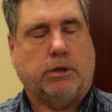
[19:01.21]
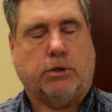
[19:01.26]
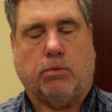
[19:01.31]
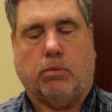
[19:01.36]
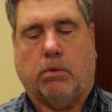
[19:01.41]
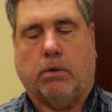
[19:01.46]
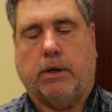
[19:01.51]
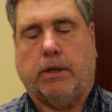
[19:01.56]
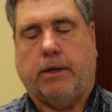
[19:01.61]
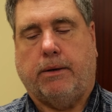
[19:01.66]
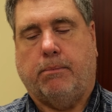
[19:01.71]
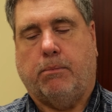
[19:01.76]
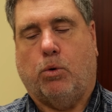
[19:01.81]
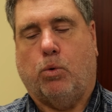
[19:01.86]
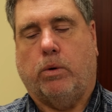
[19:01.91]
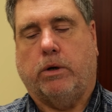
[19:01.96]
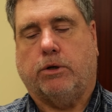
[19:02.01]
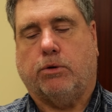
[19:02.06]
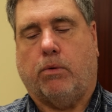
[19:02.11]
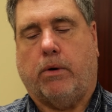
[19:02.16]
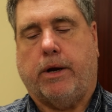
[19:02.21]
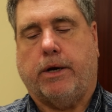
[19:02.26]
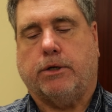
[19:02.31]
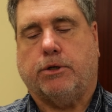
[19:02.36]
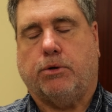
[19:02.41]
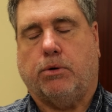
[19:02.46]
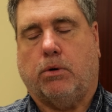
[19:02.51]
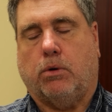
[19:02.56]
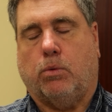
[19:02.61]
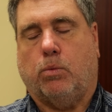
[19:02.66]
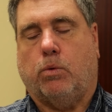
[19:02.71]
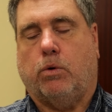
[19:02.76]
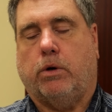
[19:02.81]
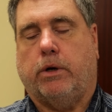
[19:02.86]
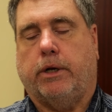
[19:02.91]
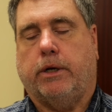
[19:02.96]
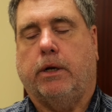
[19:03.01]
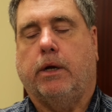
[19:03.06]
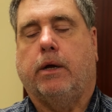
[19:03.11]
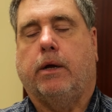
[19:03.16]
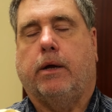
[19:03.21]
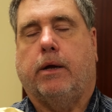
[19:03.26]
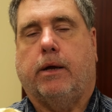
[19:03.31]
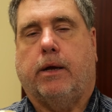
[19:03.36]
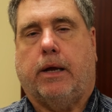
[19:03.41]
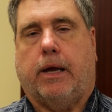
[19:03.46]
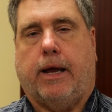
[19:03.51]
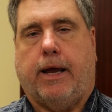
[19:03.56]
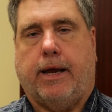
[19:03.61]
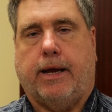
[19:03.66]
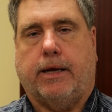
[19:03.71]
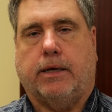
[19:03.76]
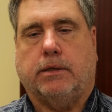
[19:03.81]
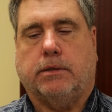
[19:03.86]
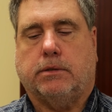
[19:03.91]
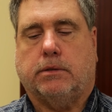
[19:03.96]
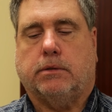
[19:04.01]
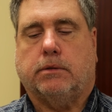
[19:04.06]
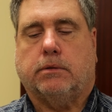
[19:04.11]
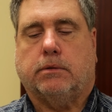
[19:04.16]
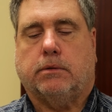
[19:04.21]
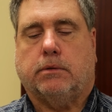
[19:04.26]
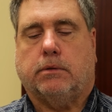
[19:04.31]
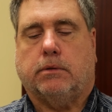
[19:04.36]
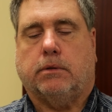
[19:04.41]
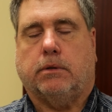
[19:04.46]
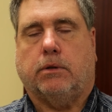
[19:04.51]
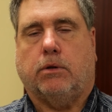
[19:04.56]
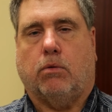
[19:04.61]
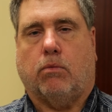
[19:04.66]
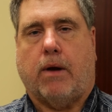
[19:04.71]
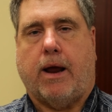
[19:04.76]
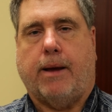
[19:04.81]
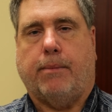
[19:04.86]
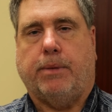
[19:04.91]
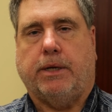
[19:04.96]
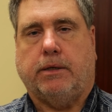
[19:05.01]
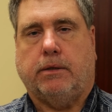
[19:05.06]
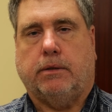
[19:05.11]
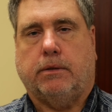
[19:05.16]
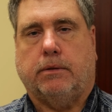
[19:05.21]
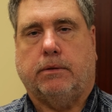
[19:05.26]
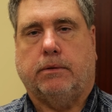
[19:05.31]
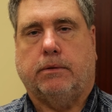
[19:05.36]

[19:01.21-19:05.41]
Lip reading: this really more terrestrial one, as the rabbit.